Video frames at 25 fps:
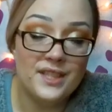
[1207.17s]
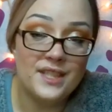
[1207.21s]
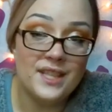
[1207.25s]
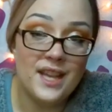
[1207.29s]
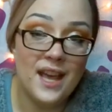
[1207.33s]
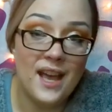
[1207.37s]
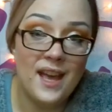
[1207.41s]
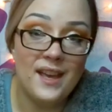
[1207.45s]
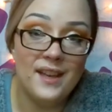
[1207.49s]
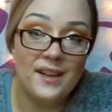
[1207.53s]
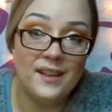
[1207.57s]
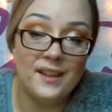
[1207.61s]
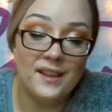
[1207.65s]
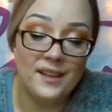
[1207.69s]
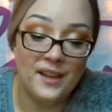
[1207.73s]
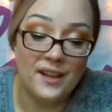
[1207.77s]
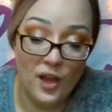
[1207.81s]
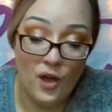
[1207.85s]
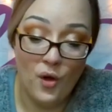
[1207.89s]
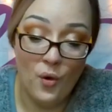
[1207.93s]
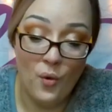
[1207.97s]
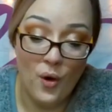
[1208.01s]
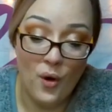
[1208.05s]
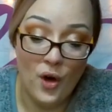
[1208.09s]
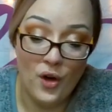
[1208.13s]
said, and I
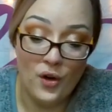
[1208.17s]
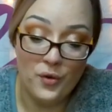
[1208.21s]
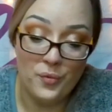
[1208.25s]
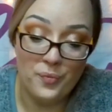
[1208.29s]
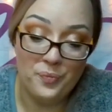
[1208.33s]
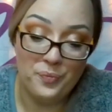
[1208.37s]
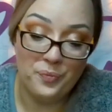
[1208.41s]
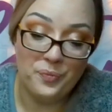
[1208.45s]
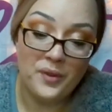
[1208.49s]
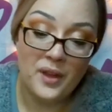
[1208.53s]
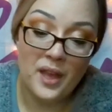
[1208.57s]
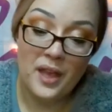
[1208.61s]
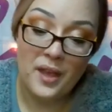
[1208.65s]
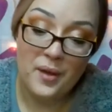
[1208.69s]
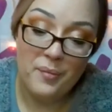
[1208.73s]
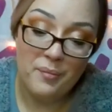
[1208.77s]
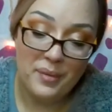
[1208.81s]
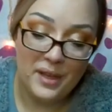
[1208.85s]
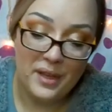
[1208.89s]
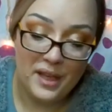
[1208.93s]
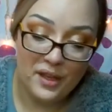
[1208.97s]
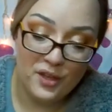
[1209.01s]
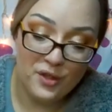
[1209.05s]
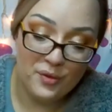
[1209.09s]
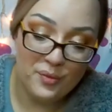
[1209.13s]
quote,
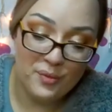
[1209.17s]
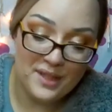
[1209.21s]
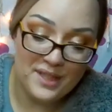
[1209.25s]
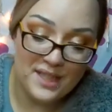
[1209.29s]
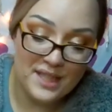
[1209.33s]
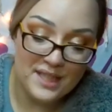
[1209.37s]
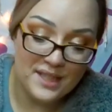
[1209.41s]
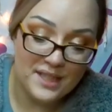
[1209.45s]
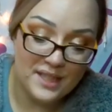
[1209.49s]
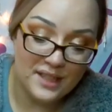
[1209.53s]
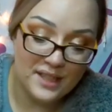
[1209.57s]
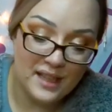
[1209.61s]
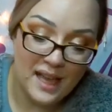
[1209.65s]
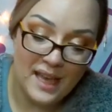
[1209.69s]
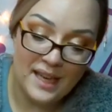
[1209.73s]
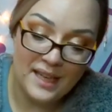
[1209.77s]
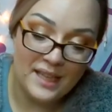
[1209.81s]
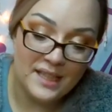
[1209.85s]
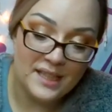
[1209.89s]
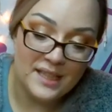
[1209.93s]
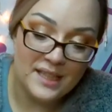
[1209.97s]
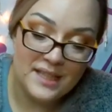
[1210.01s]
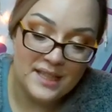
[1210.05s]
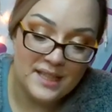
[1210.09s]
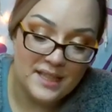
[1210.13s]
Peter was as
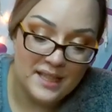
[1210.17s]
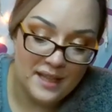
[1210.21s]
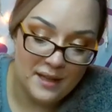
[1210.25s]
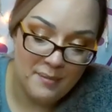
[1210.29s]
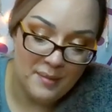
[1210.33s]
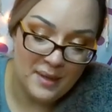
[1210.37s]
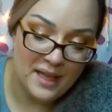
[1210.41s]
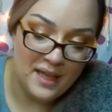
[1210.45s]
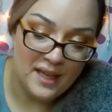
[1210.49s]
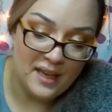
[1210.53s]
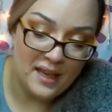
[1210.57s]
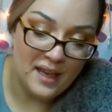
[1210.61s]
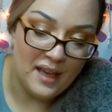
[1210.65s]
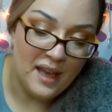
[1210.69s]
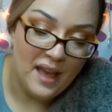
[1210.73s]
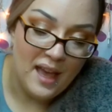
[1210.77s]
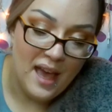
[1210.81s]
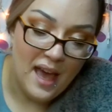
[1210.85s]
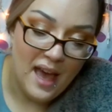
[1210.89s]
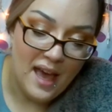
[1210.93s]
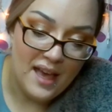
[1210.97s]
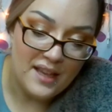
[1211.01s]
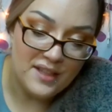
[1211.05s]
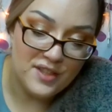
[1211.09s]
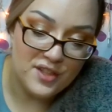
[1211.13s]
delighted to see me
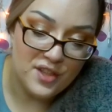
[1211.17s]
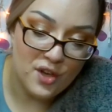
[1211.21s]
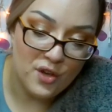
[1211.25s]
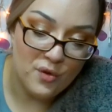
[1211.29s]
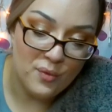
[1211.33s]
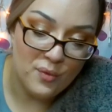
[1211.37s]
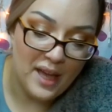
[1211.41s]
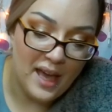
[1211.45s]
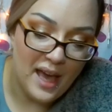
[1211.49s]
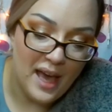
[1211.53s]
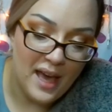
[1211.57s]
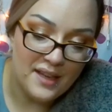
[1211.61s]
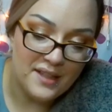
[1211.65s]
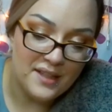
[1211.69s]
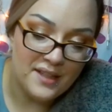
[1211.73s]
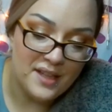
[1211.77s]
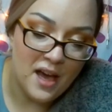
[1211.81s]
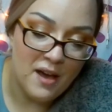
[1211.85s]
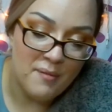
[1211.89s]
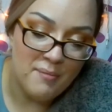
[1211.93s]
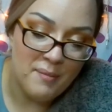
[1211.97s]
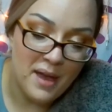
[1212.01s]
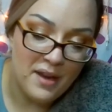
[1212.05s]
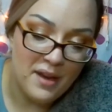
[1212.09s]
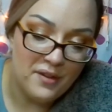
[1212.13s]
as though we had
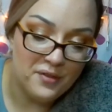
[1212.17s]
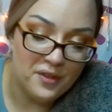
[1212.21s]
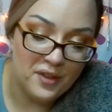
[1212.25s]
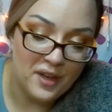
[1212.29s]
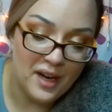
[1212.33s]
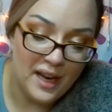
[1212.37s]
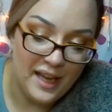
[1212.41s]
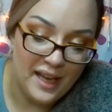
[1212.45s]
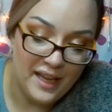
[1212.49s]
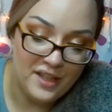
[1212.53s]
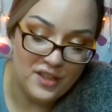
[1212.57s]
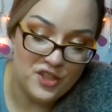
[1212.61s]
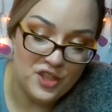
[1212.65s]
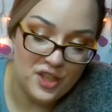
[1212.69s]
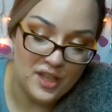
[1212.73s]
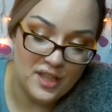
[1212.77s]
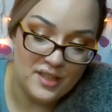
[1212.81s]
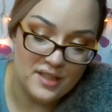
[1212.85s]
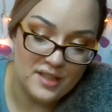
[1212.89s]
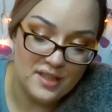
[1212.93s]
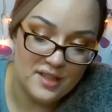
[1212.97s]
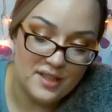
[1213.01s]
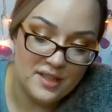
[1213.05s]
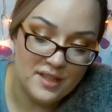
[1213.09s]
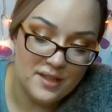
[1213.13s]
not met for
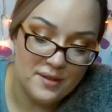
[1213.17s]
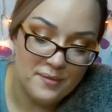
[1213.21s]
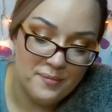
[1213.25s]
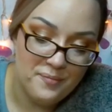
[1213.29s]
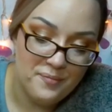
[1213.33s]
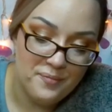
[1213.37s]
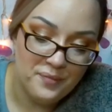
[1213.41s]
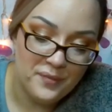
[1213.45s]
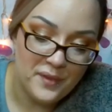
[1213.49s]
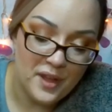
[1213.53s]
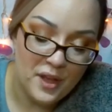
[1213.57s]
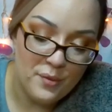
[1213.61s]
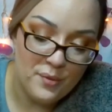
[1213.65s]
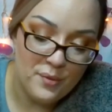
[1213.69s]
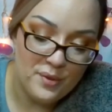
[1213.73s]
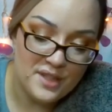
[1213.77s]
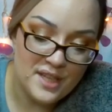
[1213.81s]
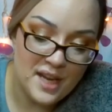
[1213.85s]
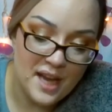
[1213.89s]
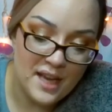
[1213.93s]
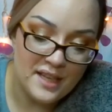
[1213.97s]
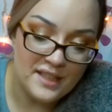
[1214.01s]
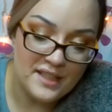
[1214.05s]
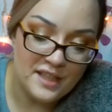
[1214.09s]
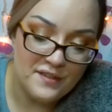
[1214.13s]
ages. It was
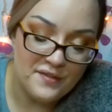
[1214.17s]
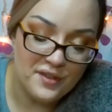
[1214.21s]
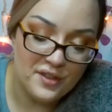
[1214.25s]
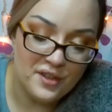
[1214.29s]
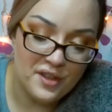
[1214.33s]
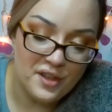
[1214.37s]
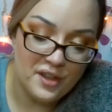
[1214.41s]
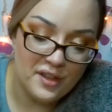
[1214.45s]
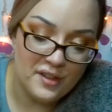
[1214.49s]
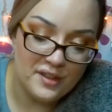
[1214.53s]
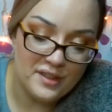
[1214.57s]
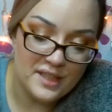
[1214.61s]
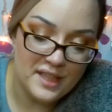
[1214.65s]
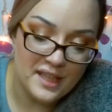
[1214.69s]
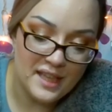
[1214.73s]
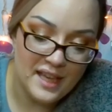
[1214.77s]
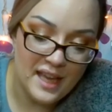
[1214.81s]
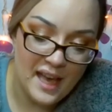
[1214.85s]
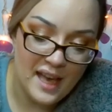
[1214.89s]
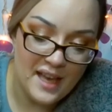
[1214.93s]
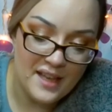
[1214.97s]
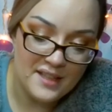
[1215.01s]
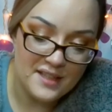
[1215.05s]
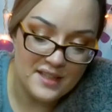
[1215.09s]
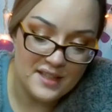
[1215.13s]
not difficult to
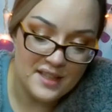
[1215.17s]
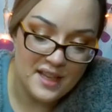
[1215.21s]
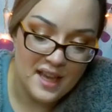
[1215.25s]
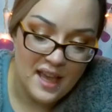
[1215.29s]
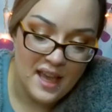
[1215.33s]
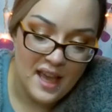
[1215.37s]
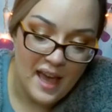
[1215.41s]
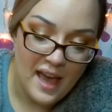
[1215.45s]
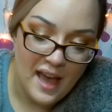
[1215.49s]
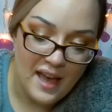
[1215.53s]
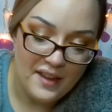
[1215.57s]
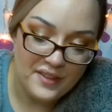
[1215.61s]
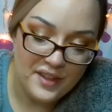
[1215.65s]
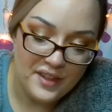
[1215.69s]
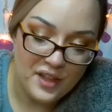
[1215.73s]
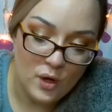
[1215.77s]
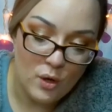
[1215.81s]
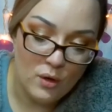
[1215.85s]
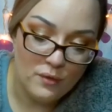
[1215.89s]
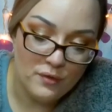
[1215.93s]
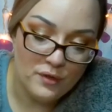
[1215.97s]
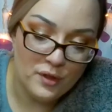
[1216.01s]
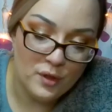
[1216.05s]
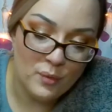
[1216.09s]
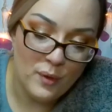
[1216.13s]
guess at the
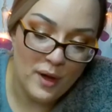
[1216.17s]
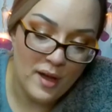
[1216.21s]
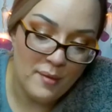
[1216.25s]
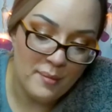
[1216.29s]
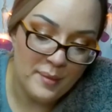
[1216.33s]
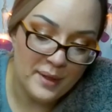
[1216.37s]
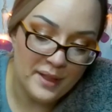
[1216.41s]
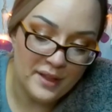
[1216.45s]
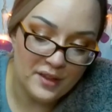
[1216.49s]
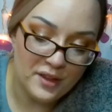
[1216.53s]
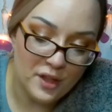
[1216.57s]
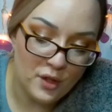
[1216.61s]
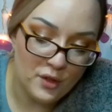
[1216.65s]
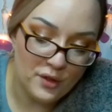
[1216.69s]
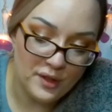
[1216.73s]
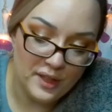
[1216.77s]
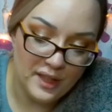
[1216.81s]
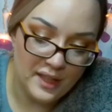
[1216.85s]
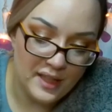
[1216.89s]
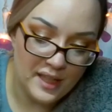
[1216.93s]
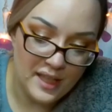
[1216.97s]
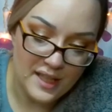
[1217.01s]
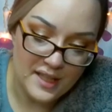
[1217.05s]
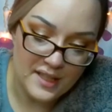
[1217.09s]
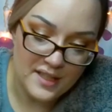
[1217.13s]
overwhelming
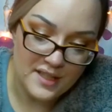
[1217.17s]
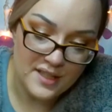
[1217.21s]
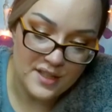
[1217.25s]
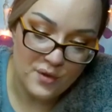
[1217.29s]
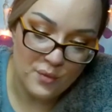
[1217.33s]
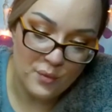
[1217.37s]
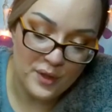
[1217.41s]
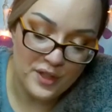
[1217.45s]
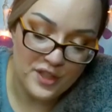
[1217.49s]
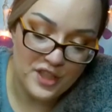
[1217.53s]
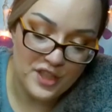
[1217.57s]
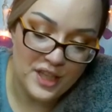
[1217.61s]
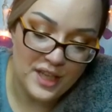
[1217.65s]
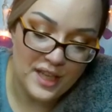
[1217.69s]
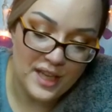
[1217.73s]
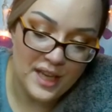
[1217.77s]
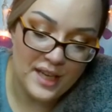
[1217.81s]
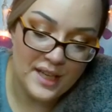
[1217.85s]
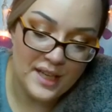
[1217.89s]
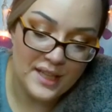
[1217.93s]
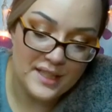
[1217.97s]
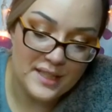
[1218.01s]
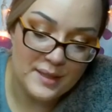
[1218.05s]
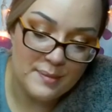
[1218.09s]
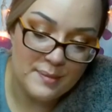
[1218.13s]
loneliness which he
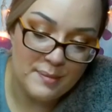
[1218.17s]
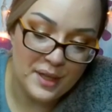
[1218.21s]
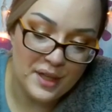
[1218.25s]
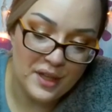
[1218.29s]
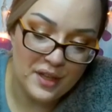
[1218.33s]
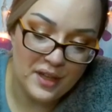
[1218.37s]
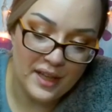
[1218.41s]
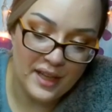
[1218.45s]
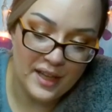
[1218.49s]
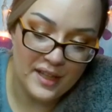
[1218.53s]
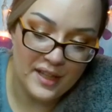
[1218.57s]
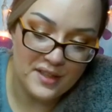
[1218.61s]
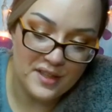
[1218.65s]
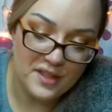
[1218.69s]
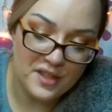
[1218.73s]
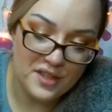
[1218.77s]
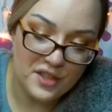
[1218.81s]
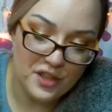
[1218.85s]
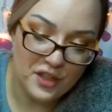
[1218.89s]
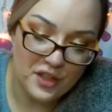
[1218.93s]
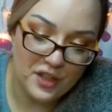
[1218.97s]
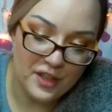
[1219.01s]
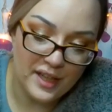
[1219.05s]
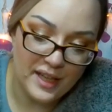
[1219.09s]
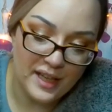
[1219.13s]
had experienced
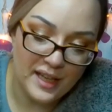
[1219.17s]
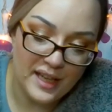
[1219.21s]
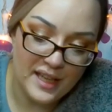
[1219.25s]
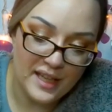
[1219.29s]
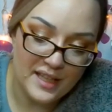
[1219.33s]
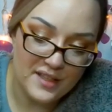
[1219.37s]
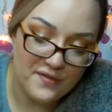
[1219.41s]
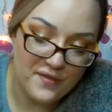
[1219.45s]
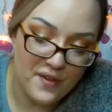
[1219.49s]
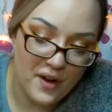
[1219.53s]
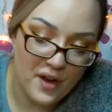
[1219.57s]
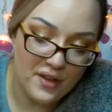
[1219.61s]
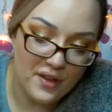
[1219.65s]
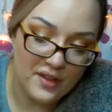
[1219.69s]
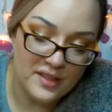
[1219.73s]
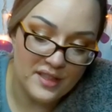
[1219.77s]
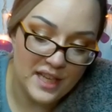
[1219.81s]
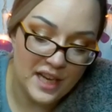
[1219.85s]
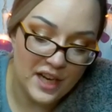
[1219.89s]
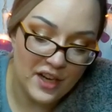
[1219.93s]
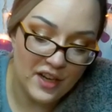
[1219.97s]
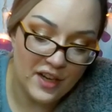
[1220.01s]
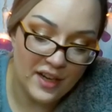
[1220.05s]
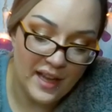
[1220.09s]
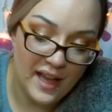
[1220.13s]
during his
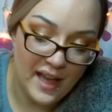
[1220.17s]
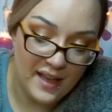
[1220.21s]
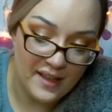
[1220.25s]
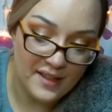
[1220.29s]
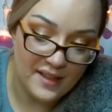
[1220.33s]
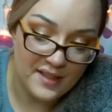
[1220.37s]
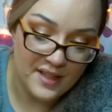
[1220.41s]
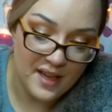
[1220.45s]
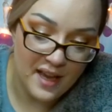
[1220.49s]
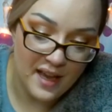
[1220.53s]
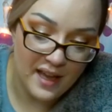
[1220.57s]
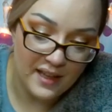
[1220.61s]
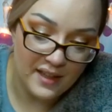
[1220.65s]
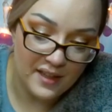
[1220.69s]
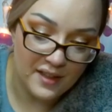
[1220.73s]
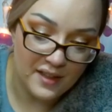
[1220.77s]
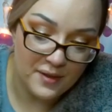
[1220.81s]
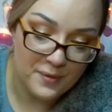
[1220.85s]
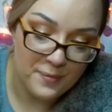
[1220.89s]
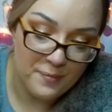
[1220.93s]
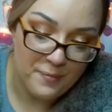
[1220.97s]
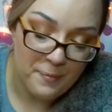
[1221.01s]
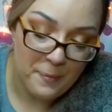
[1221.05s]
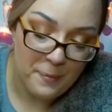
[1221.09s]
voluntary exile.